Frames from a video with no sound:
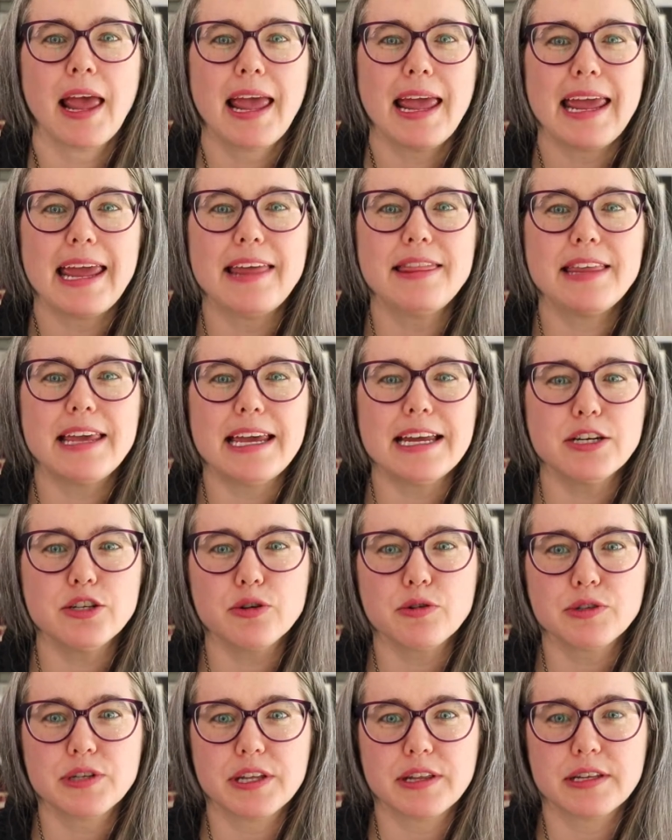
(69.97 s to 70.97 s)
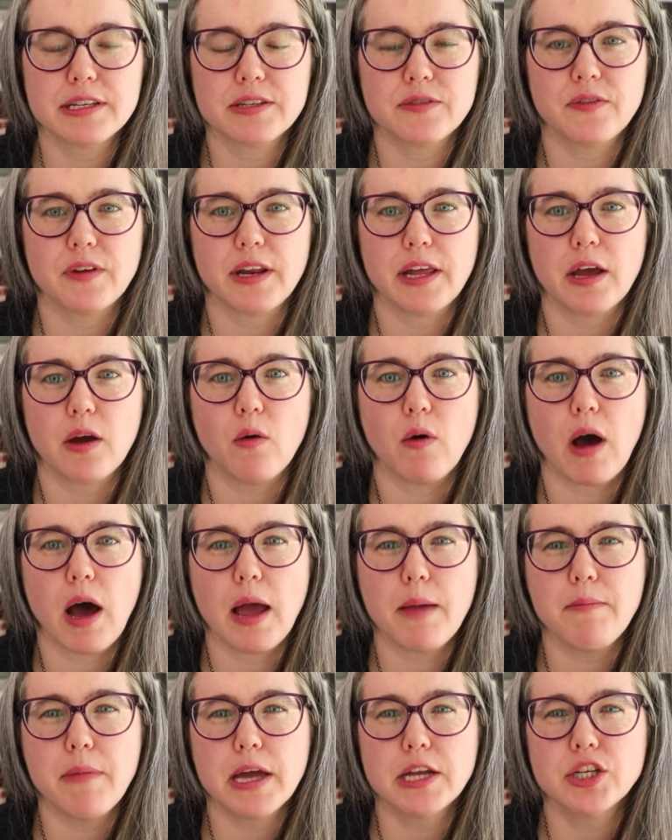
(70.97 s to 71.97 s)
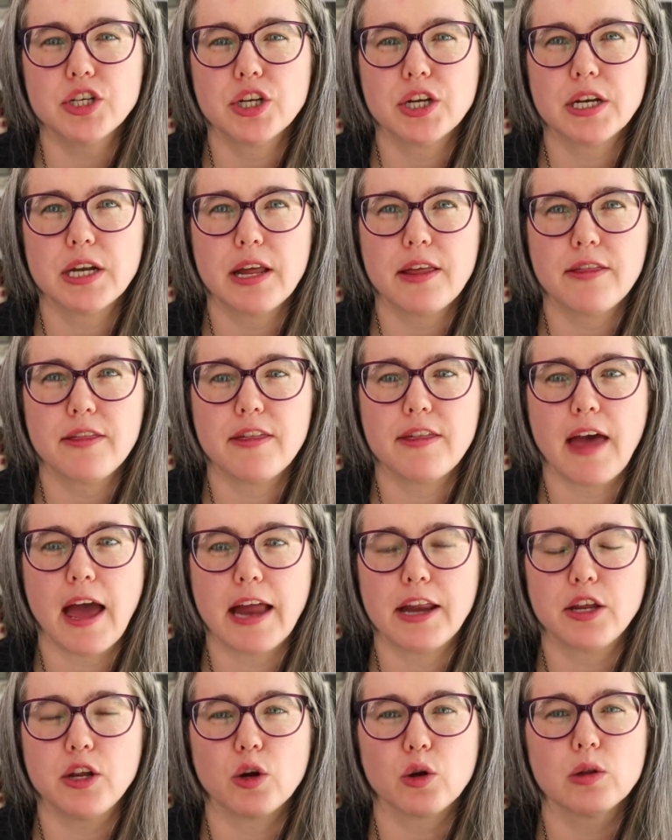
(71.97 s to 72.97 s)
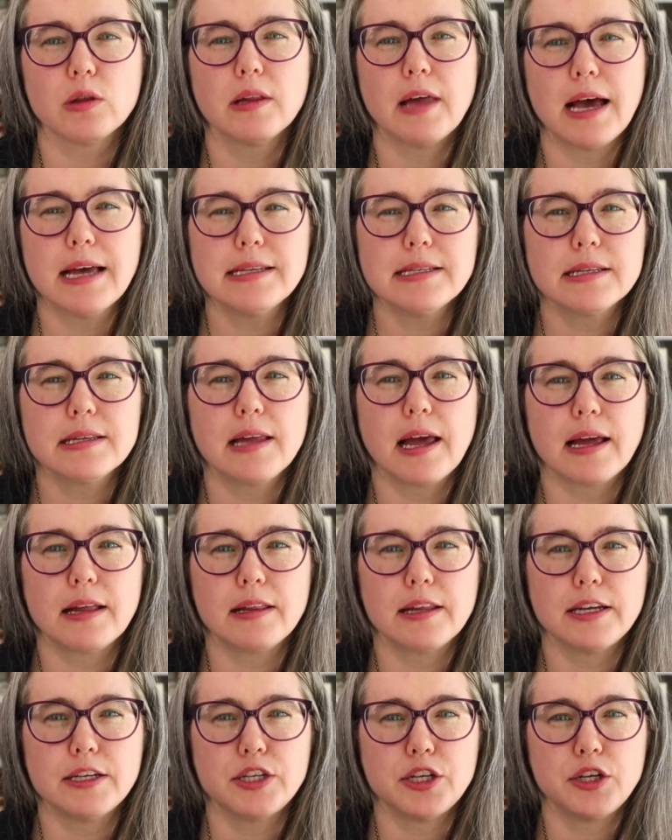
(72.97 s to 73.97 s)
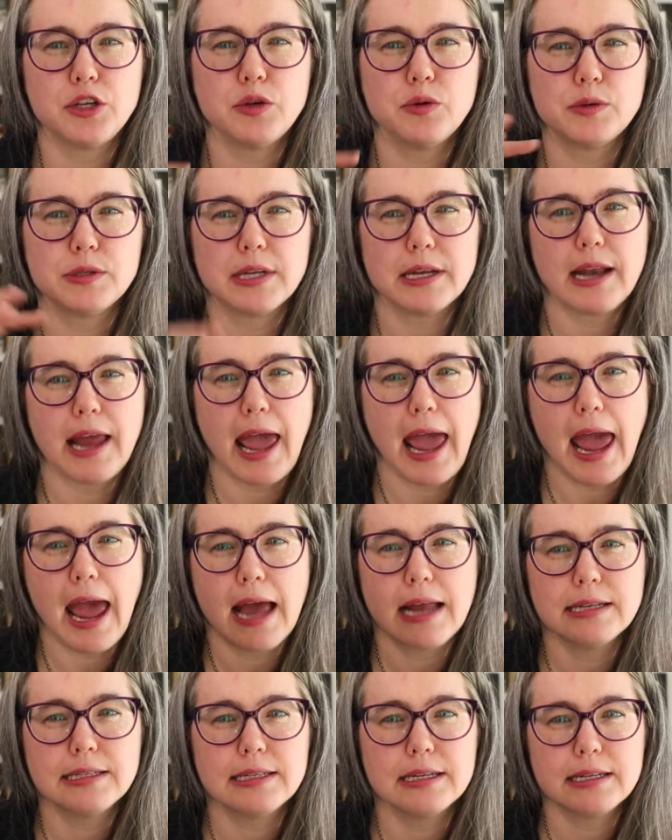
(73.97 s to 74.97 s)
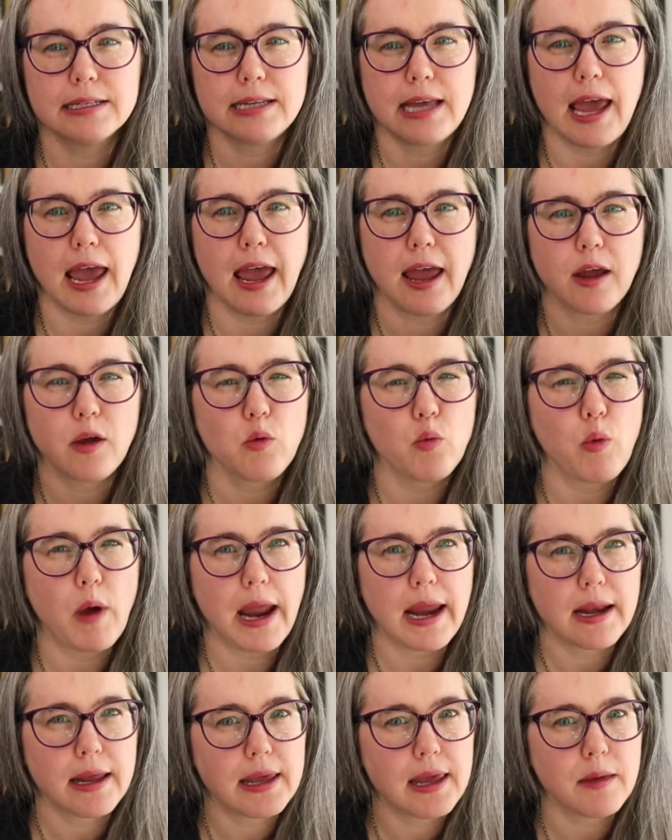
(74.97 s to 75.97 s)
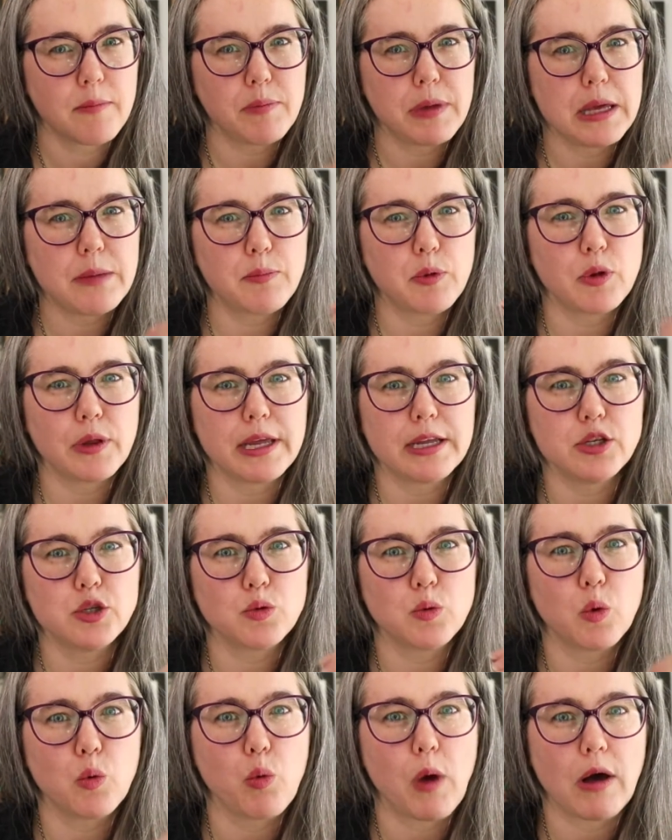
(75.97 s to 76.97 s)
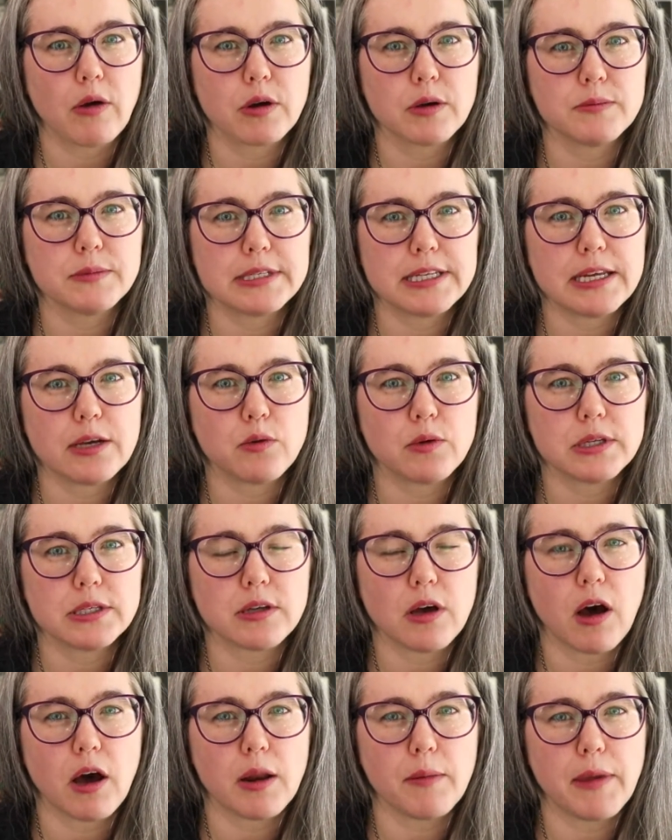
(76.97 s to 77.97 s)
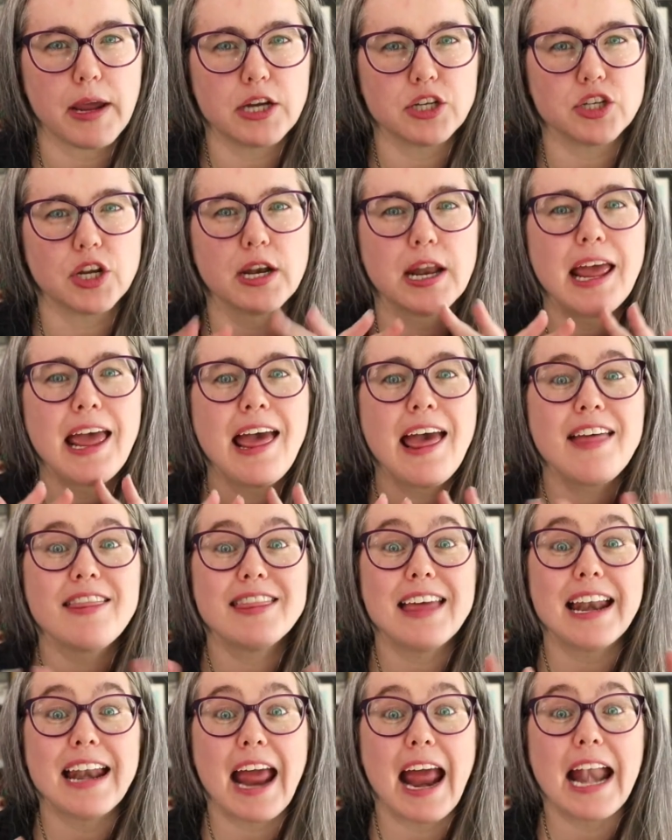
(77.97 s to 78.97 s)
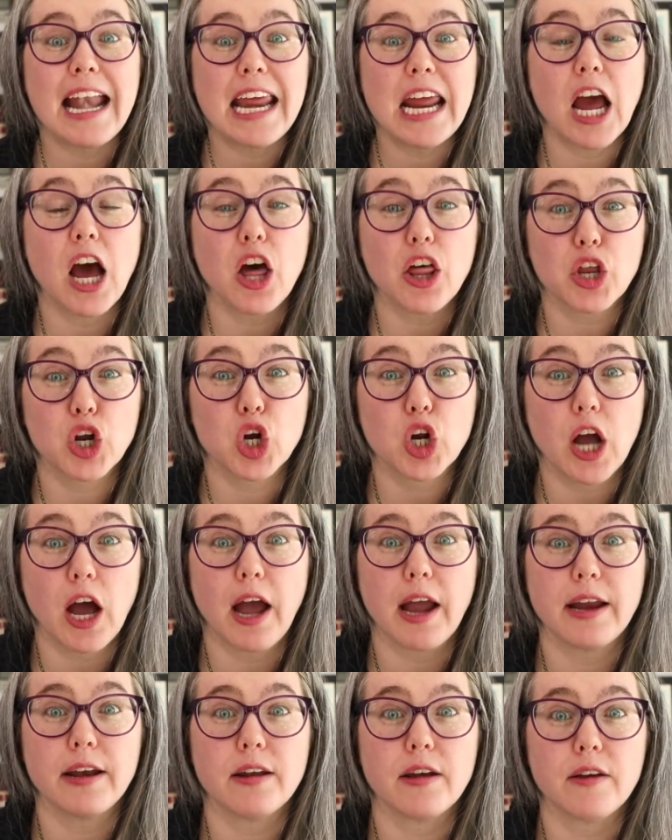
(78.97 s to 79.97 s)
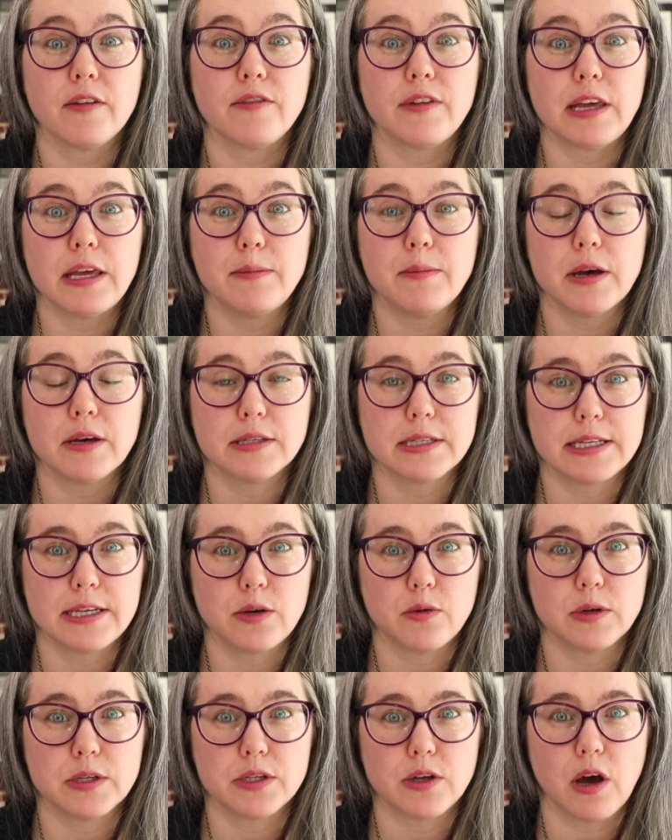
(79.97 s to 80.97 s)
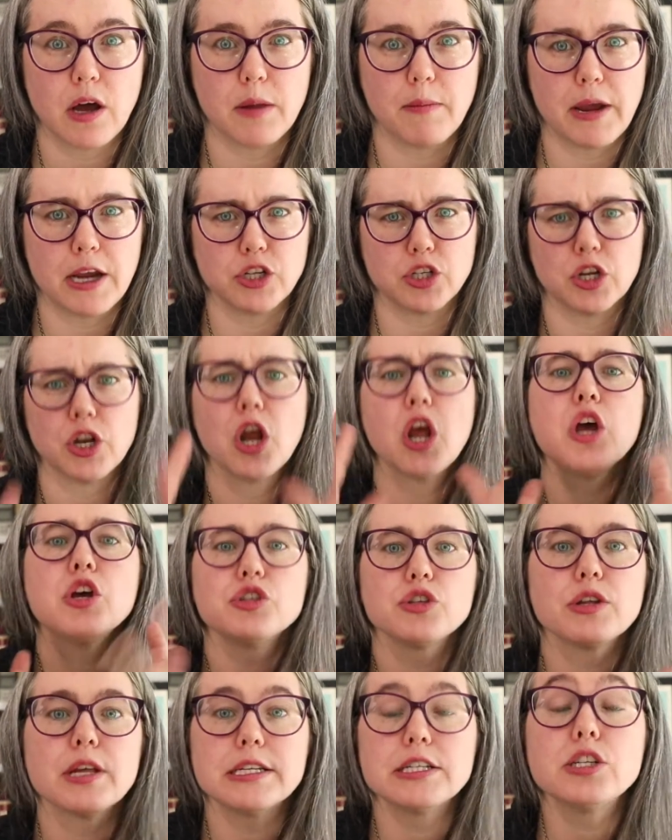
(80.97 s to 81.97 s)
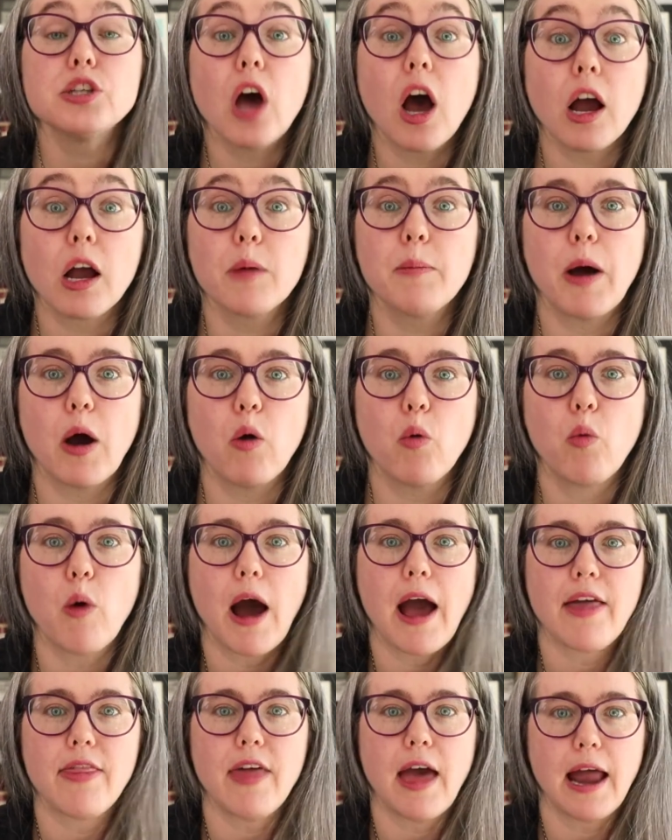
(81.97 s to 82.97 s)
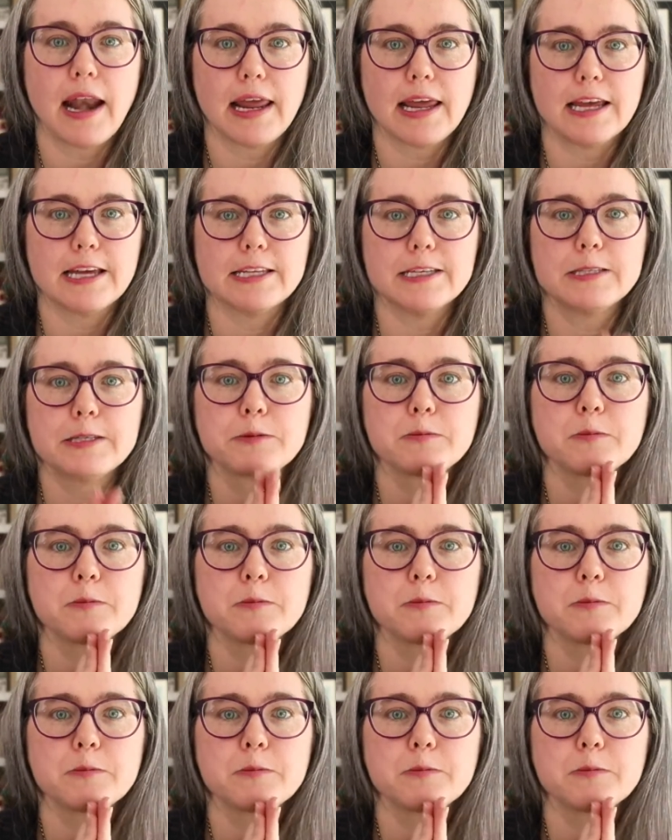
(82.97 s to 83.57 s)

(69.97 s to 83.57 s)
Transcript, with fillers: In the intro to this video, I mentioned that you're less likely to use an add to tag way to get people into a welcome sequence automation than any other kind of email sequence automation. So let's talk about why that is.